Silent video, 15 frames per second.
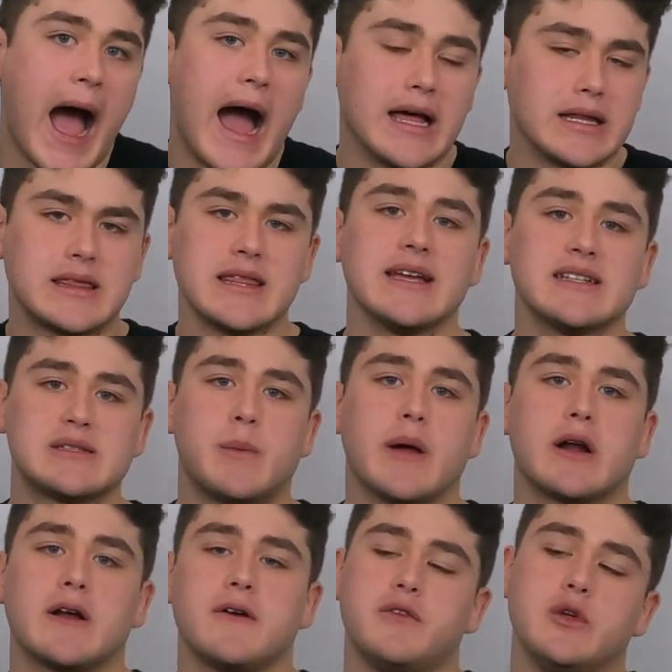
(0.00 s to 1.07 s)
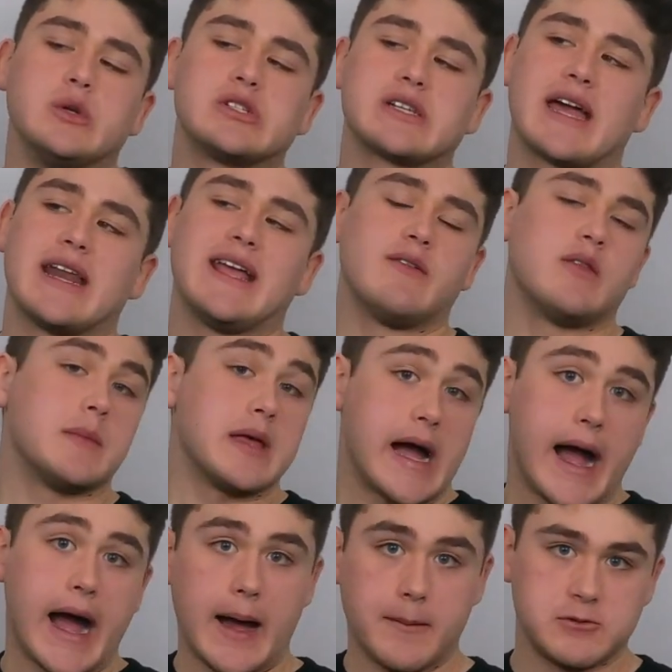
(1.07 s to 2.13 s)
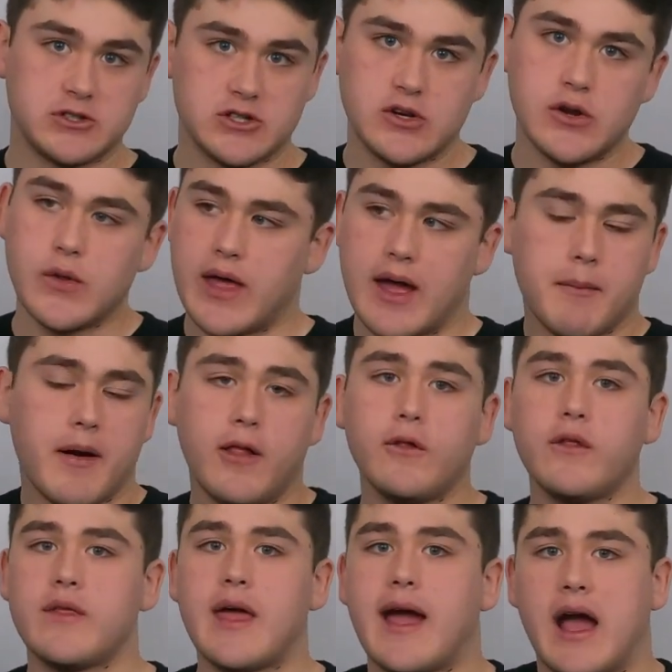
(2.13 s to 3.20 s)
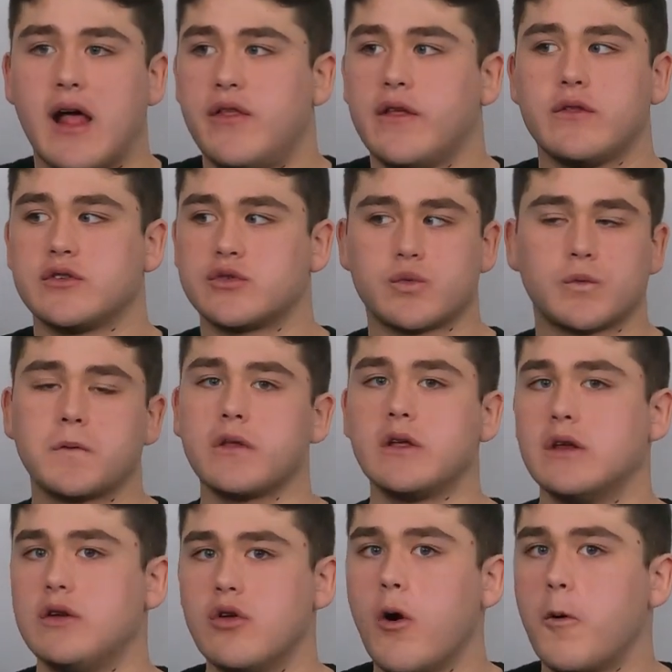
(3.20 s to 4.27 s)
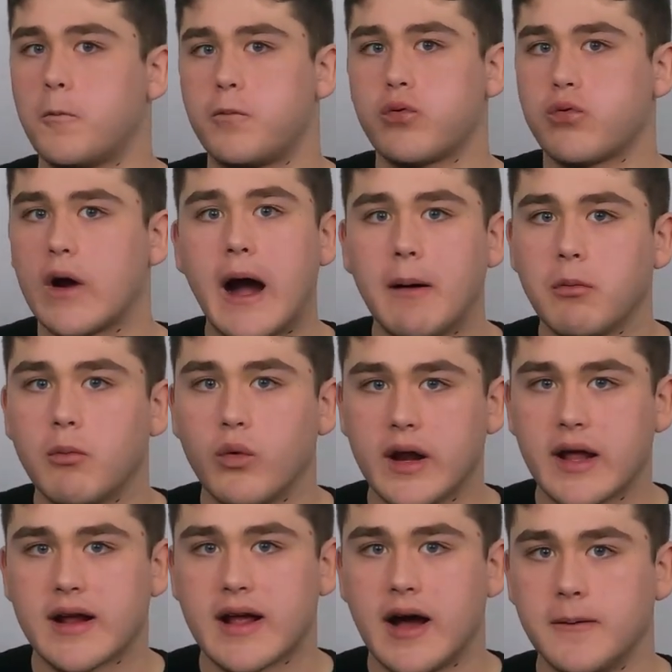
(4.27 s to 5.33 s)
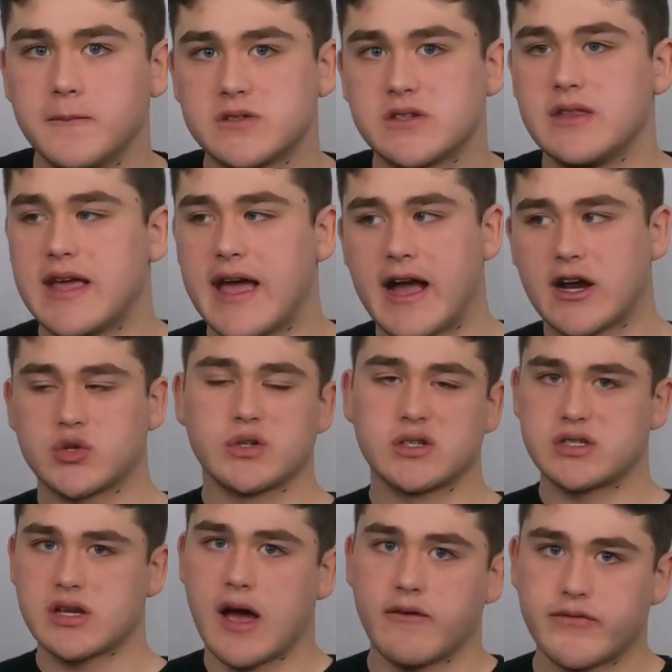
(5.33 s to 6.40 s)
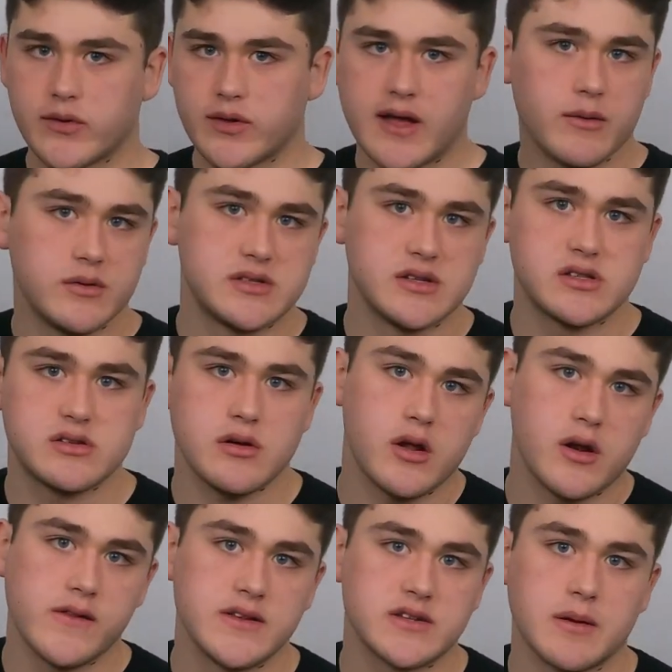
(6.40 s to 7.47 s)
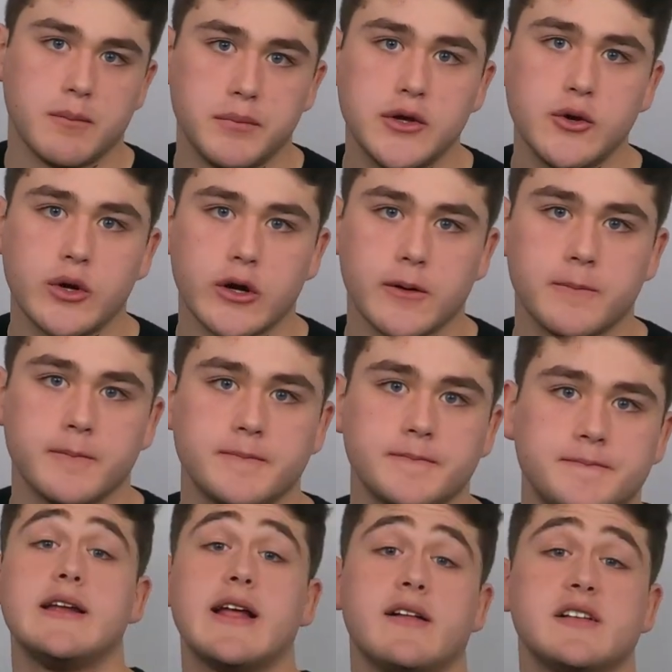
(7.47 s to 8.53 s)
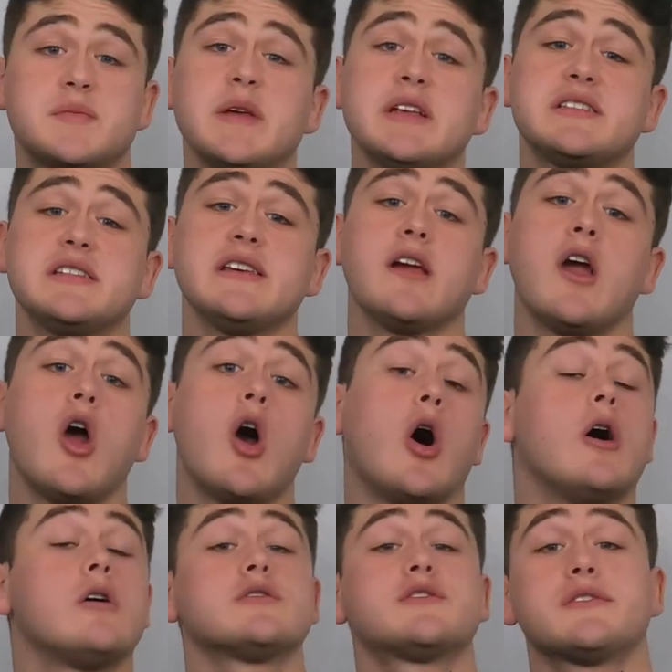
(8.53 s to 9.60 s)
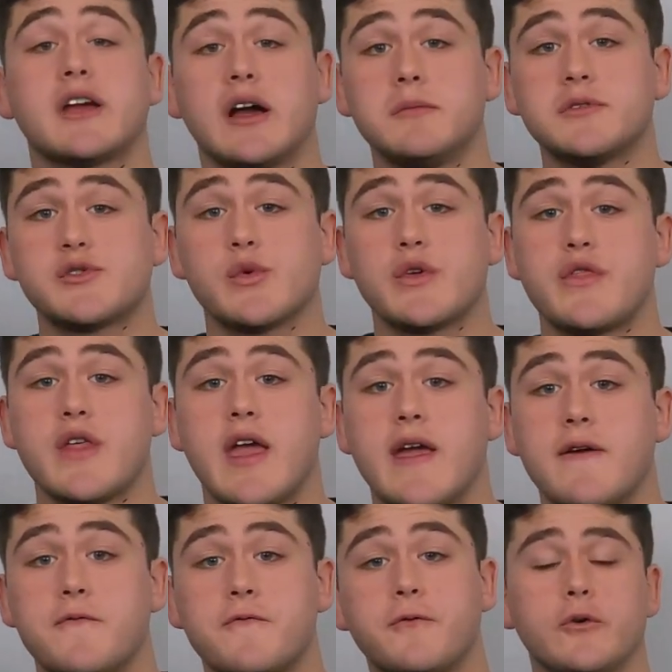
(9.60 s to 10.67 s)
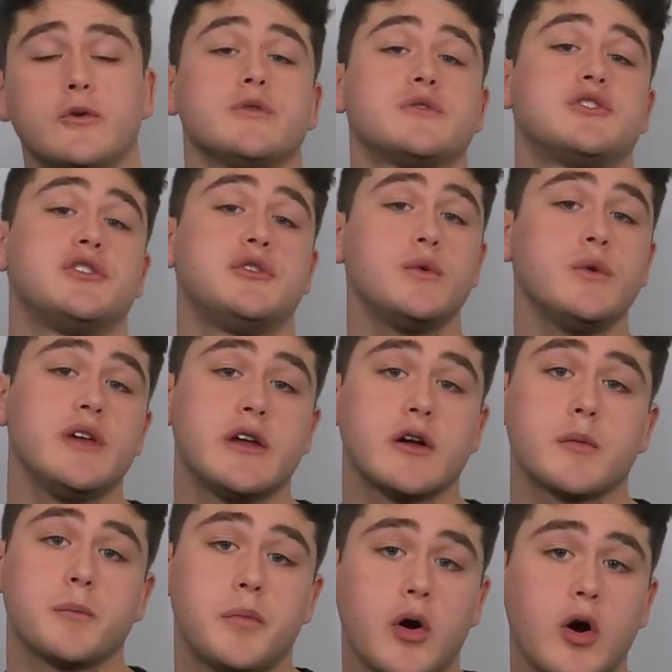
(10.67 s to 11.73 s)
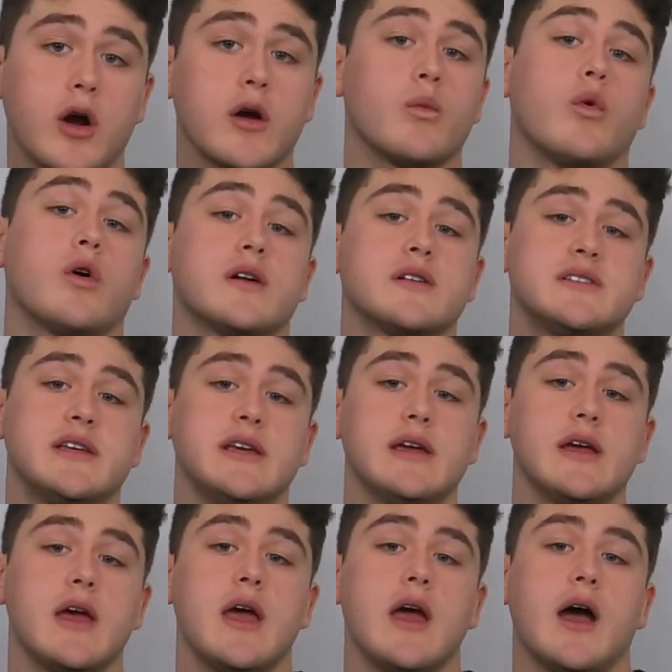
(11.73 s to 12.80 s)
I think it's better if you just kind of give them the option to do that. But other than that, I think there's really no problem when it comes to the actual software that was installed on this computer. Now, this PC also comes with a full 2-year part warranty.